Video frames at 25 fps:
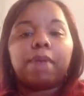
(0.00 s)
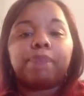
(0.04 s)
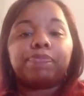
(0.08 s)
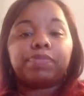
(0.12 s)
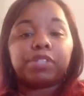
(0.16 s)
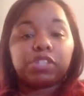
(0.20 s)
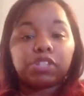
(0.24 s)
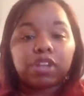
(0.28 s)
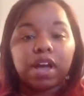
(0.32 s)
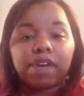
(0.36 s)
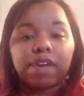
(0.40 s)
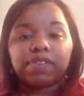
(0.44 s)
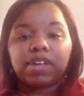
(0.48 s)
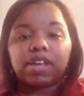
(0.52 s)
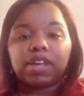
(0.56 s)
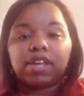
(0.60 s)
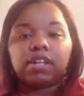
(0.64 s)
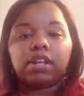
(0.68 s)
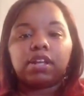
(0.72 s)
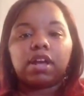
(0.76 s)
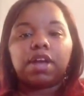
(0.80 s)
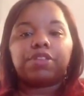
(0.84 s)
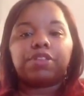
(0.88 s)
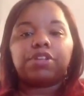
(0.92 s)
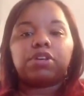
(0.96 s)
Did you have
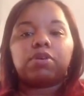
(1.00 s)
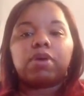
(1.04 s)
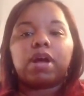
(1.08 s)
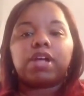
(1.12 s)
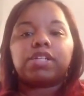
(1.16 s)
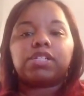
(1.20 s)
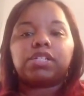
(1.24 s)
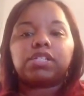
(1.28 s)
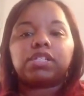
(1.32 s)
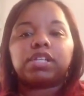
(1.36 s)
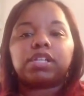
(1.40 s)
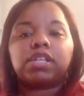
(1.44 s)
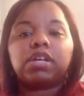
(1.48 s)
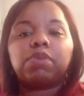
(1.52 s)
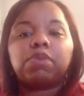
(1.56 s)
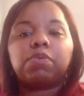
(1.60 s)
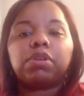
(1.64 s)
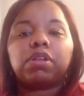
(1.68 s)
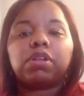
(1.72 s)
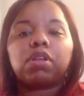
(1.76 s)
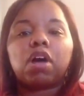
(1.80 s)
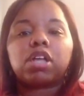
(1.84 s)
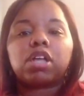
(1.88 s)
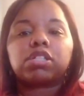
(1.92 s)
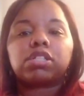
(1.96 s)
any other questions? I think we
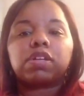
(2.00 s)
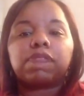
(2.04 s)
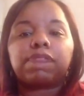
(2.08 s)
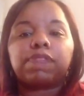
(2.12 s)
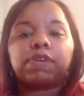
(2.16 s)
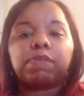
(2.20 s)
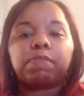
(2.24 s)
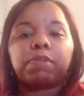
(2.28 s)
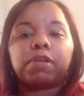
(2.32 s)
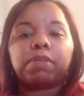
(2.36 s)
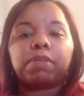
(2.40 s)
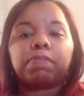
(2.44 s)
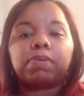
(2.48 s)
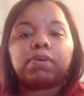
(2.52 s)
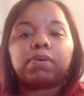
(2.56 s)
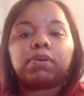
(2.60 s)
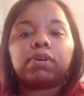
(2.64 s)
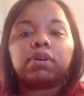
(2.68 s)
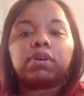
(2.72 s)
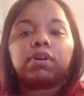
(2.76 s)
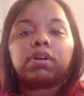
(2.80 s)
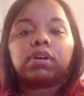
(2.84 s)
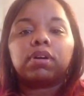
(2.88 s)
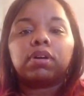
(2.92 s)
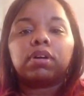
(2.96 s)
lost a few
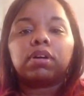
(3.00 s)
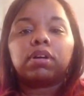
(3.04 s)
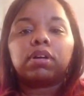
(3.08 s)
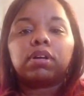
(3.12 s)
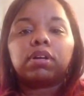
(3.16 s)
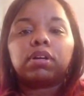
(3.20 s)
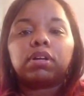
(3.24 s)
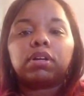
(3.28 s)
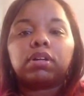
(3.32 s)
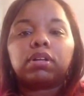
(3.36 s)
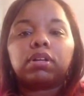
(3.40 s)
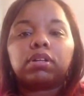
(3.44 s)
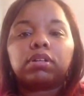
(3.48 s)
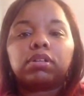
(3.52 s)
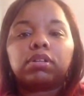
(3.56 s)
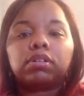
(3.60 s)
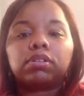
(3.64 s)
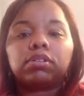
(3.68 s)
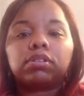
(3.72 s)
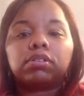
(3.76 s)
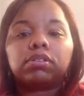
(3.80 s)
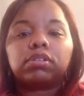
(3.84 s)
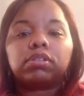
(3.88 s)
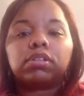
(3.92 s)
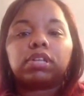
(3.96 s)
people.
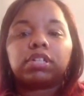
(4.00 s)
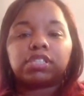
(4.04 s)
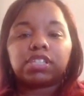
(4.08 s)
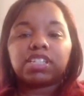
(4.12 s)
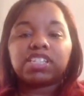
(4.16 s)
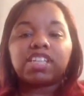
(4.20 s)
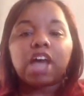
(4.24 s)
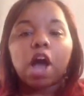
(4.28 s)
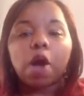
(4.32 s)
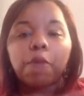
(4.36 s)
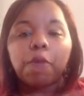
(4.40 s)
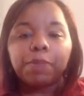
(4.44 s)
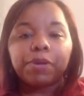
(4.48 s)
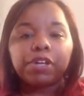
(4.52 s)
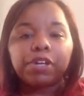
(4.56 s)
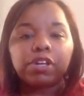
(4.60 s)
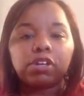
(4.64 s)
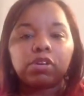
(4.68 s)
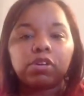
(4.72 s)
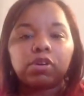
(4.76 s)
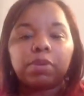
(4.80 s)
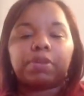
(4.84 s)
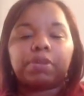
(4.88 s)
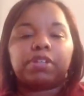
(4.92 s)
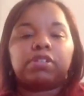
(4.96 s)
Is this helping
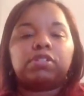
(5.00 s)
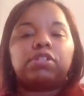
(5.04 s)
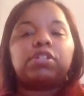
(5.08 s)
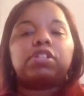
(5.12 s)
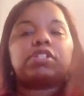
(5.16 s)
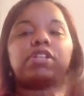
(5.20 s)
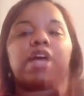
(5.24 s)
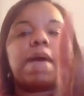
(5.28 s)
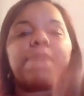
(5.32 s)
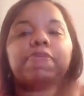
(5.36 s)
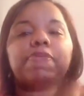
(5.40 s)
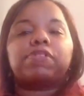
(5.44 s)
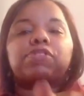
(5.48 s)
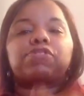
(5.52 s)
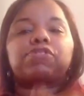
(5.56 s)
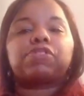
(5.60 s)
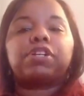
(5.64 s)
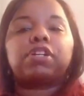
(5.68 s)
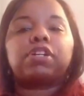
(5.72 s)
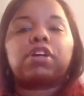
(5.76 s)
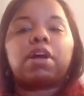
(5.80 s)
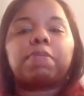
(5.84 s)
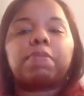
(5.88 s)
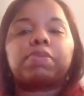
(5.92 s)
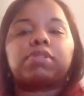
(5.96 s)
you? I mean, you could tap the
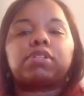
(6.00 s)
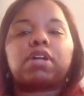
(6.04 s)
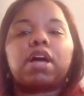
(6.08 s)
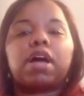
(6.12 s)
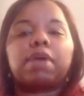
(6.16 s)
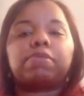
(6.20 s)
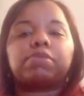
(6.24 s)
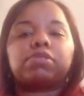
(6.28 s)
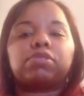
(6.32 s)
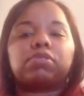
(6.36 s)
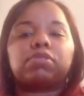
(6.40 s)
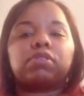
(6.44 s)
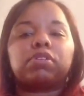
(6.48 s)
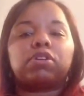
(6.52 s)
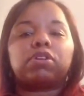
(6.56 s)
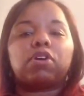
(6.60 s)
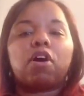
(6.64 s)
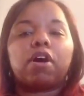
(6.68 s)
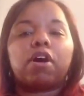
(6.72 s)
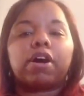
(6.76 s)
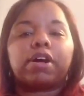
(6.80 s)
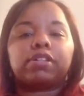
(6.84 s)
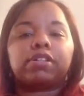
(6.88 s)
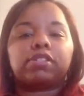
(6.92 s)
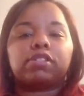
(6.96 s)
screen a couple times, do little
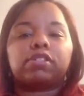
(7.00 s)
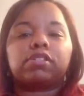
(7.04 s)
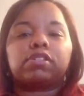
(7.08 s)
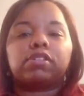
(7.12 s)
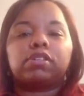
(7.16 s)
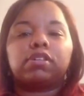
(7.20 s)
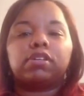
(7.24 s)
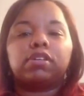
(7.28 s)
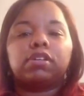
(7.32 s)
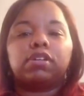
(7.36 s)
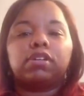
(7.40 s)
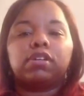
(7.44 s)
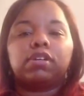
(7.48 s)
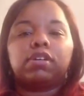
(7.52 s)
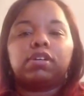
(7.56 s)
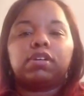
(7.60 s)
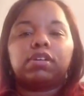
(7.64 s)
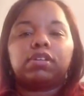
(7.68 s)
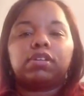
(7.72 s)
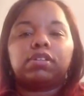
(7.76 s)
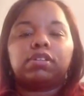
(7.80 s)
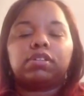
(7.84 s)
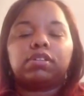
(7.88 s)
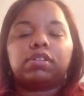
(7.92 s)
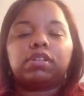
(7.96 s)
hearts.
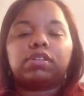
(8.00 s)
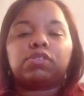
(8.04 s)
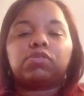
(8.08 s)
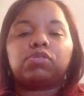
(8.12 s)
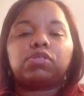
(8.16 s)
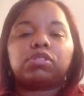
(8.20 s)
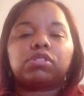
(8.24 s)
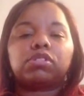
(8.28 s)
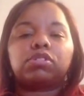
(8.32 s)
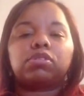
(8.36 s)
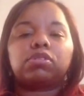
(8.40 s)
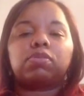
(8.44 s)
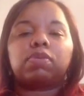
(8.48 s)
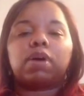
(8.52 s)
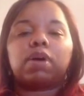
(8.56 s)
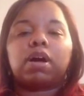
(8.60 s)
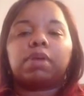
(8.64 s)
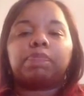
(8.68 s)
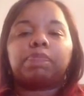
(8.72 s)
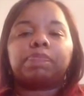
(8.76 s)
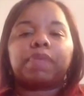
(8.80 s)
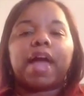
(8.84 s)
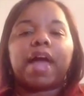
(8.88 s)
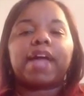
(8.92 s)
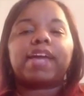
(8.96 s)
They do this little,
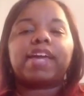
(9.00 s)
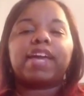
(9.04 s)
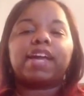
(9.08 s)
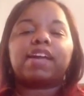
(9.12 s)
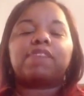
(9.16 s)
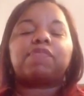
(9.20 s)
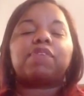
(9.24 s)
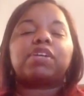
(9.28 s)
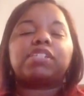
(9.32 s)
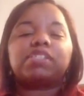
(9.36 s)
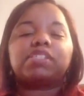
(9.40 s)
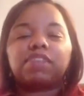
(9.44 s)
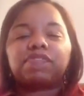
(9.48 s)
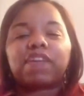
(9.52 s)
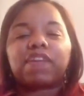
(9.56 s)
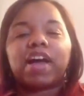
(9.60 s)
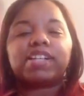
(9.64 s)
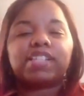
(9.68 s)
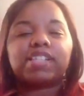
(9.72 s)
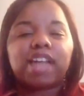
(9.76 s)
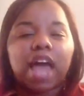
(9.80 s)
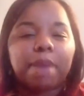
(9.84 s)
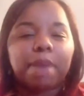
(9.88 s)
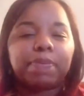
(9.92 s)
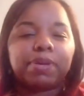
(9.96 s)
I can't, if I
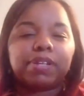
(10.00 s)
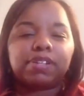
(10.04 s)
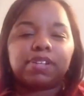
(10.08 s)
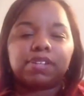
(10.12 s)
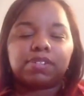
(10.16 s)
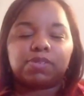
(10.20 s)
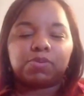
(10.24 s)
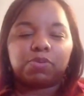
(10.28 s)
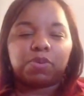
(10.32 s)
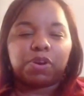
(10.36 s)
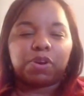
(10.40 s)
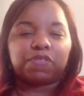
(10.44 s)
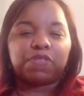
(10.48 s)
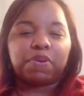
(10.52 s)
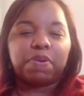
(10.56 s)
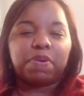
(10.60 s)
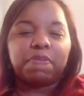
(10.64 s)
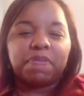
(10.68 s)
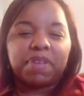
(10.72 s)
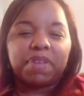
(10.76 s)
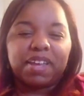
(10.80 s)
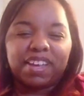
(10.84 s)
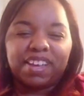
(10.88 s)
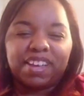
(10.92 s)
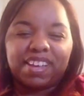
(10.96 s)
tap it, it doesn't work for
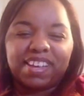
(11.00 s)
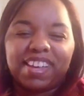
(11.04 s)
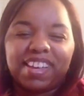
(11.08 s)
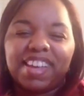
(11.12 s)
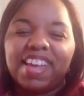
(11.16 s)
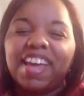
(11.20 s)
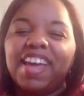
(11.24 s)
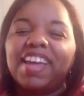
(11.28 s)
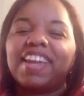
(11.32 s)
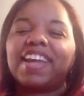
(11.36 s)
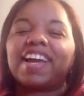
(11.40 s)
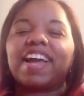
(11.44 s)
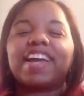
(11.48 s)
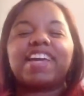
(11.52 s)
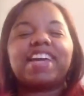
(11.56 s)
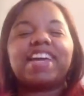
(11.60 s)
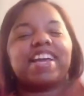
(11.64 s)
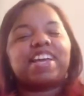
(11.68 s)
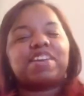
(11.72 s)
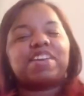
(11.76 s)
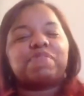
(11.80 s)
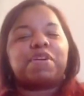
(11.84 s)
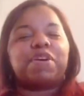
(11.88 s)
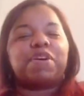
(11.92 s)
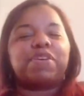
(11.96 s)
me. Like, I
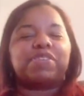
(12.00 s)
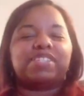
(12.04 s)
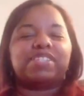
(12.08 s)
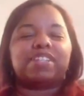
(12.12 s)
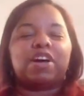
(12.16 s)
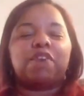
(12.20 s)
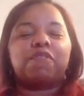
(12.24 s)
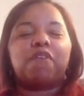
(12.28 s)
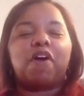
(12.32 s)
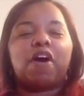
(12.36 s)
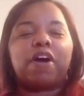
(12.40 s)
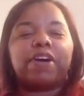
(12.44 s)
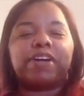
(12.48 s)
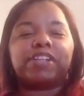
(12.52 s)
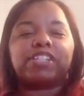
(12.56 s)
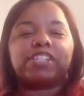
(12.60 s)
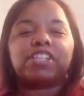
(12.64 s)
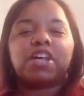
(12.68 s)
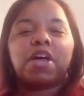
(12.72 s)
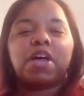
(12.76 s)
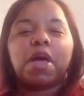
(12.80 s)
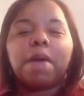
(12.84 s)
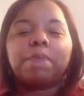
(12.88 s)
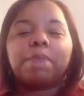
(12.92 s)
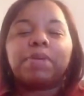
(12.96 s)
can't give my own self
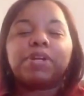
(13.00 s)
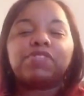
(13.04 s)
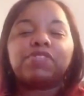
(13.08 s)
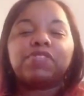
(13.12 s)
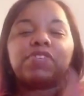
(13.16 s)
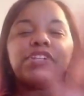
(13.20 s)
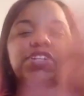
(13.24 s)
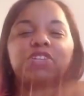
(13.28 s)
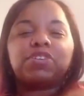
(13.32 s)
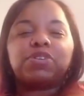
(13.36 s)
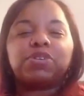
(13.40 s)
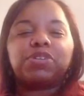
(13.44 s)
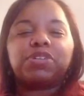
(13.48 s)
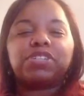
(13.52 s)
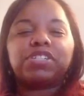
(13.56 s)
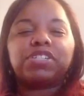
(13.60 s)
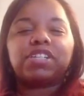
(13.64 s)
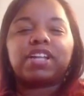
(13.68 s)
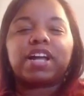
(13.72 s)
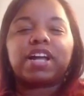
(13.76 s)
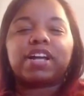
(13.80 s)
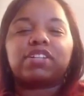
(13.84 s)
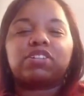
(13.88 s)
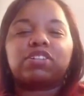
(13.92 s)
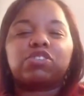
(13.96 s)
hearts. But it's really cool. You see,
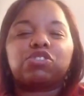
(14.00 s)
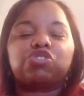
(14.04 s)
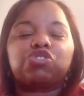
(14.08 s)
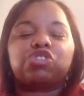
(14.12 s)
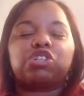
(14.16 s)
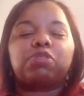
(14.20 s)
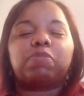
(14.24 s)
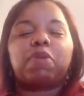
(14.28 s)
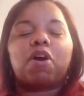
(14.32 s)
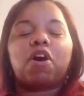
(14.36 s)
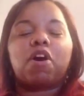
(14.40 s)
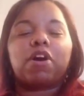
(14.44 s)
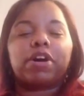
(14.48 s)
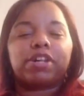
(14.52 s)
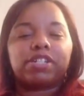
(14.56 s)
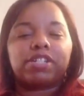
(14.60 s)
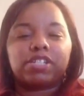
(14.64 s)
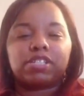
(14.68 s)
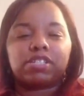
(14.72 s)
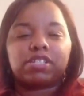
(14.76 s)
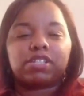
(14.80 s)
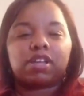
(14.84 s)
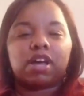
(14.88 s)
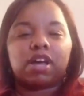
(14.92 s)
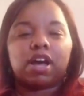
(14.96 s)
like, a little stream of
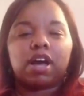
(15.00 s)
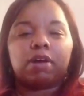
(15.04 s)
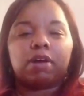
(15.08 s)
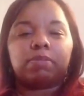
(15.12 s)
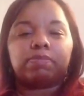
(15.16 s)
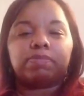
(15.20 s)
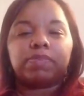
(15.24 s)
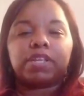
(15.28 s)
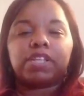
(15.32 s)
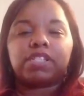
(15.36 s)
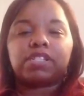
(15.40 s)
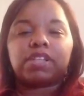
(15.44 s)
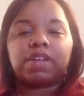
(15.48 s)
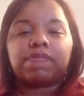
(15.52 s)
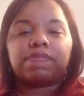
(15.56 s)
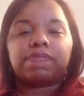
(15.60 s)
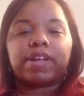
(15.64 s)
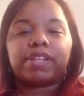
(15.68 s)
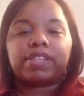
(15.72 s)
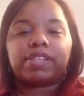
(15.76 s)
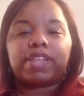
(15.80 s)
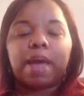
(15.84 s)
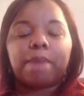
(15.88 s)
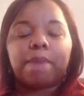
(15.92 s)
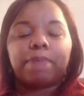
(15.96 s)
hearts and stuff
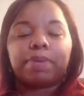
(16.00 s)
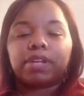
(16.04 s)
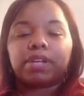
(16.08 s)
like that.